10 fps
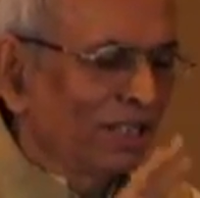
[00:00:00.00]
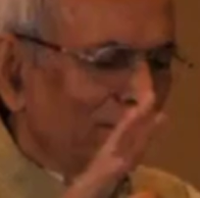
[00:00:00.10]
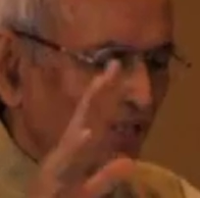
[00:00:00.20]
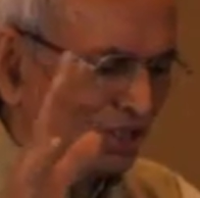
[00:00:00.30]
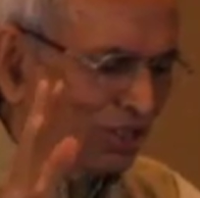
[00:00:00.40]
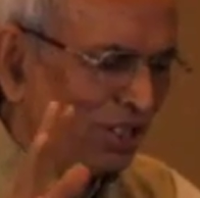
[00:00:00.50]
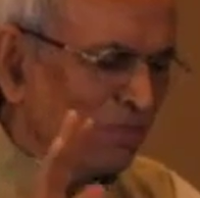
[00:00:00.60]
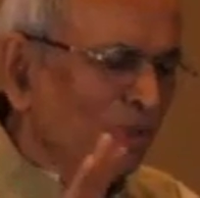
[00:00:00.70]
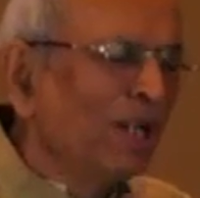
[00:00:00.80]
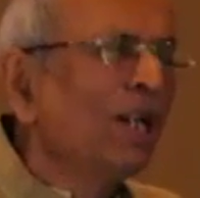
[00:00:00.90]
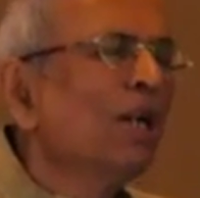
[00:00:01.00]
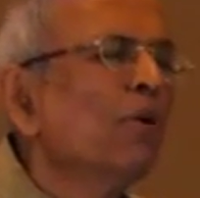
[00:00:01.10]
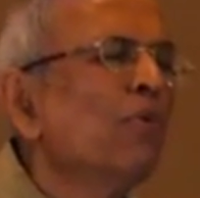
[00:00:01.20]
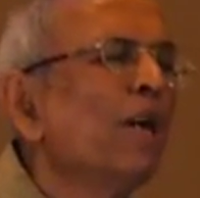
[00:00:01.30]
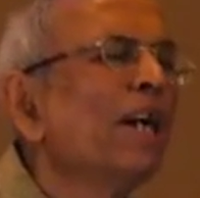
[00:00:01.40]
system
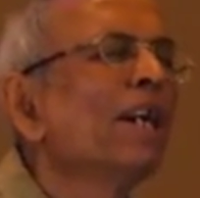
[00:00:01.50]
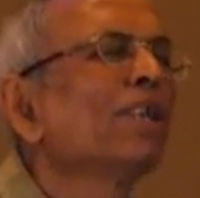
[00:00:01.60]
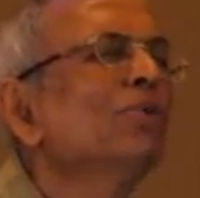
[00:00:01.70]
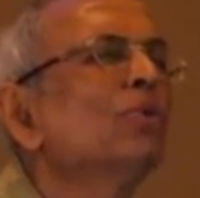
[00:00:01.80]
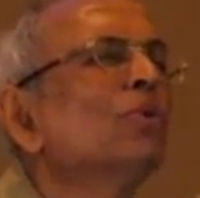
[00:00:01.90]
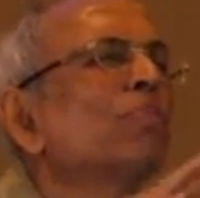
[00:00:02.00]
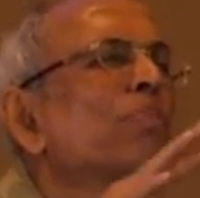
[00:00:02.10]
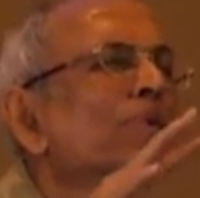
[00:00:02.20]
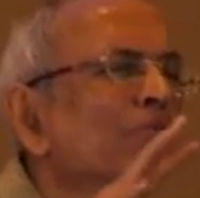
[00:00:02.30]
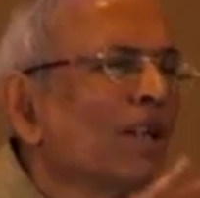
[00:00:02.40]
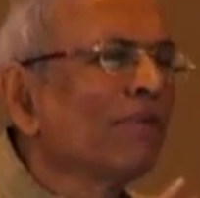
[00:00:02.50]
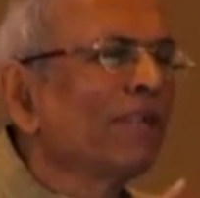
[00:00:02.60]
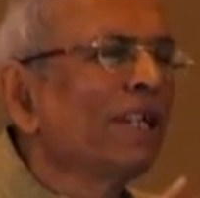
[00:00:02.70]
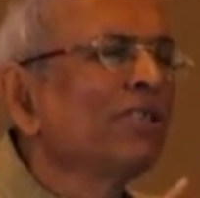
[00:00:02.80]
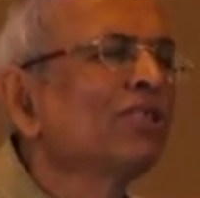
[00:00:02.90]
where you preserved
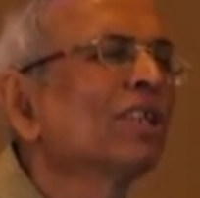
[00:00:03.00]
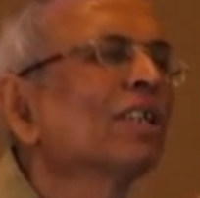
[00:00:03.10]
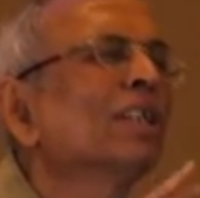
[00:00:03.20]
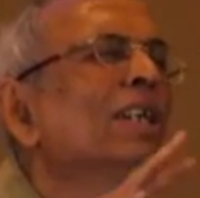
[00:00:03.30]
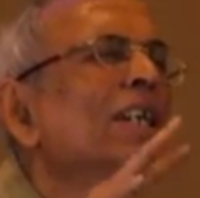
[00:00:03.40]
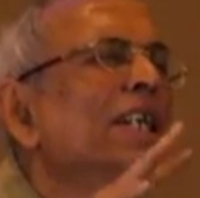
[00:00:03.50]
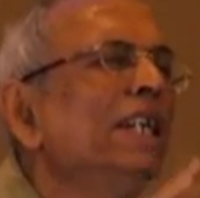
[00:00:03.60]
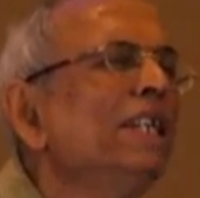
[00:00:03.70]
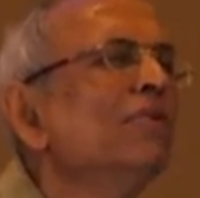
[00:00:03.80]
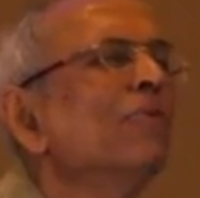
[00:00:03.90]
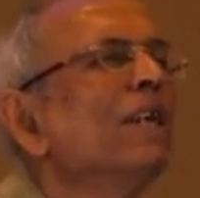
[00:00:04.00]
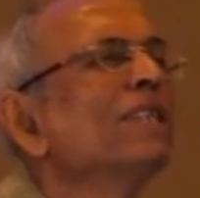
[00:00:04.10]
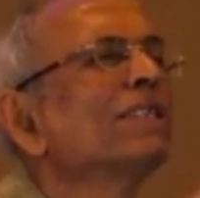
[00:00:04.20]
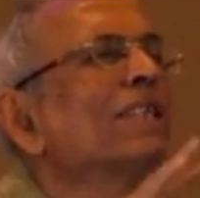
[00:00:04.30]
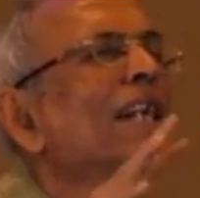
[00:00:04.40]
nature in
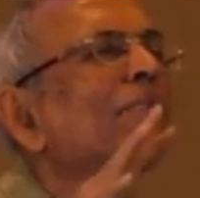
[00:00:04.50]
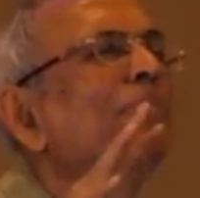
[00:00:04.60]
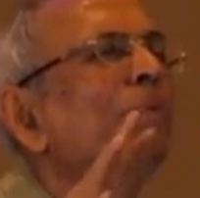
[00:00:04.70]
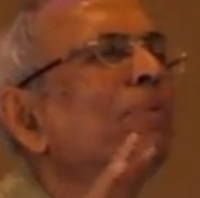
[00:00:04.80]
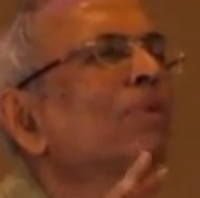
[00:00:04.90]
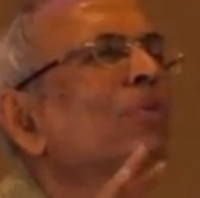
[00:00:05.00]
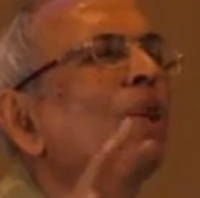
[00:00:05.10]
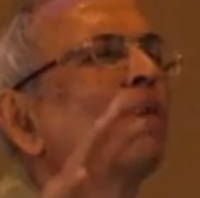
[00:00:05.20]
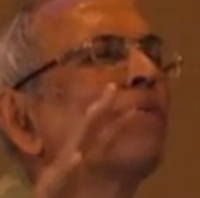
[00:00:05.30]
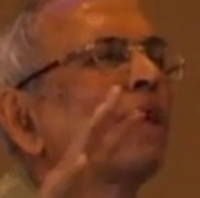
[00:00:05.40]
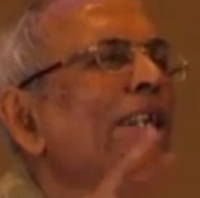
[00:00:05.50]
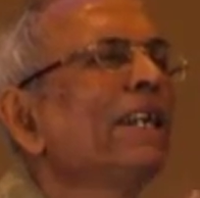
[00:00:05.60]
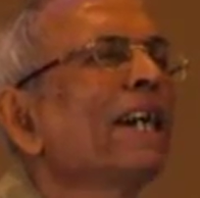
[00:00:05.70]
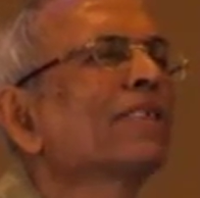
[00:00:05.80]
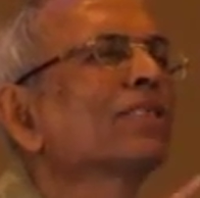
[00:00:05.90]
ways that people would have
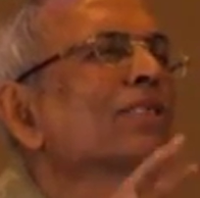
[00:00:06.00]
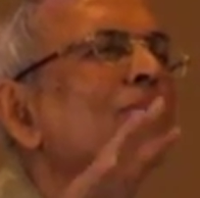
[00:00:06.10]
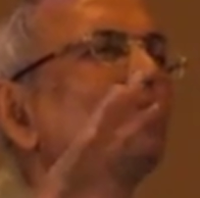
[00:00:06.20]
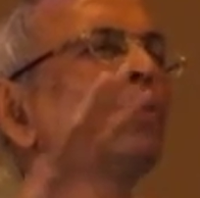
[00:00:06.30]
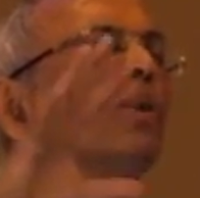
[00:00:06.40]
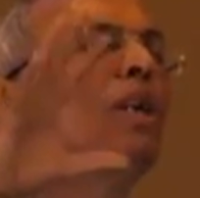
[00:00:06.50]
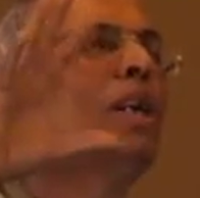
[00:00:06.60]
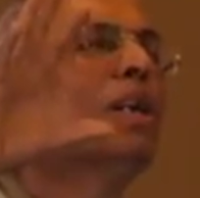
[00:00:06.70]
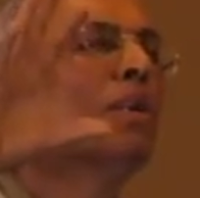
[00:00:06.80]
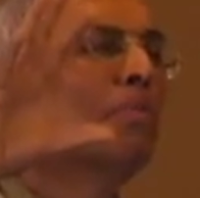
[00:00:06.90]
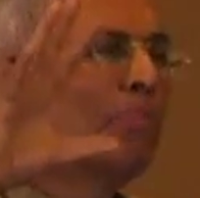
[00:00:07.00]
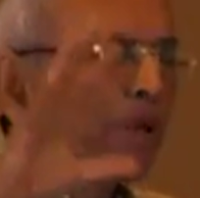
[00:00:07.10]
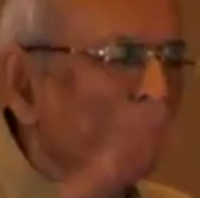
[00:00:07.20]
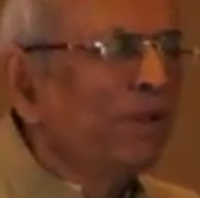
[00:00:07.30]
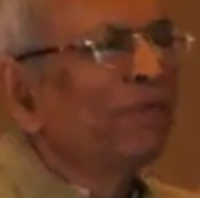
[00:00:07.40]
ready access to
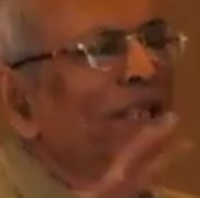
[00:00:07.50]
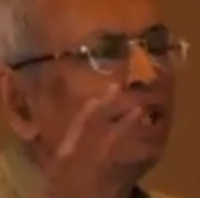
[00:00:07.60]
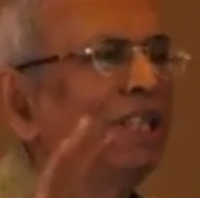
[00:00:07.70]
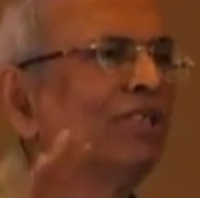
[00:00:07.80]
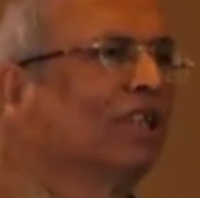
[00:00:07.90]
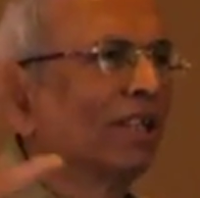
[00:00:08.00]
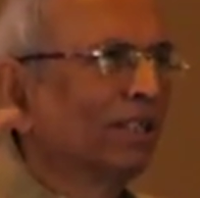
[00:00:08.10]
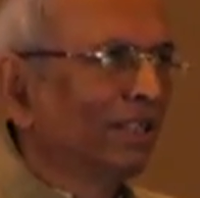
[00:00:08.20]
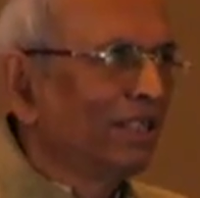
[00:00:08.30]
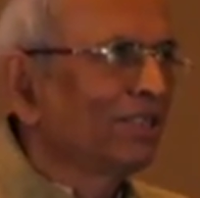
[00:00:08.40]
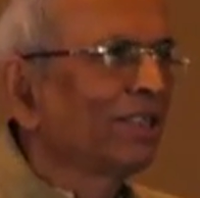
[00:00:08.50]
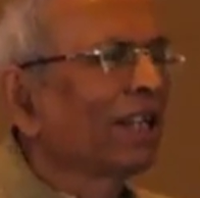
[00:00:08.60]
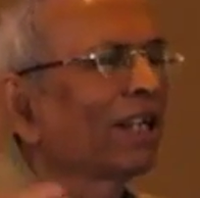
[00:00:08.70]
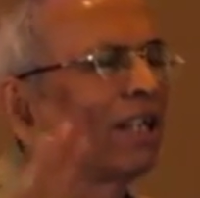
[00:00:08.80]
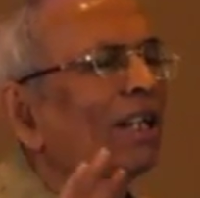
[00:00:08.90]
primeval nature. These
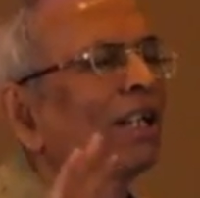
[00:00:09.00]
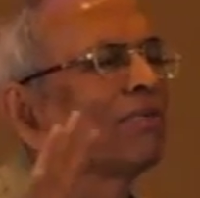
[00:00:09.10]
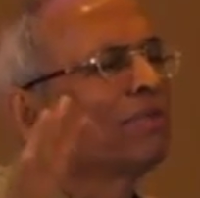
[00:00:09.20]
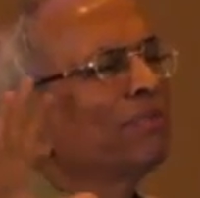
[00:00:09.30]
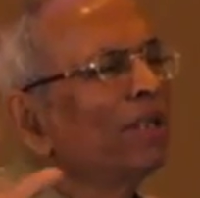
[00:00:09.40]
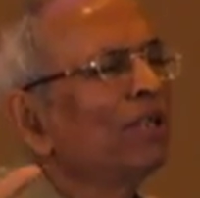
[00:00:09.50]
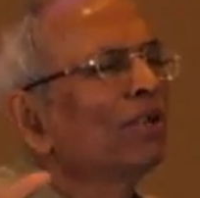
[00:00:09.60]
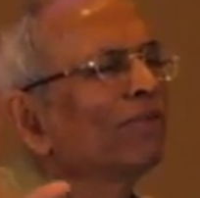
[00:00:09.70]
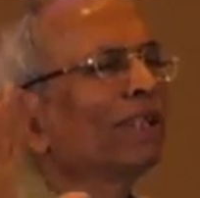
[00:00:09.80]
sacred groves, many of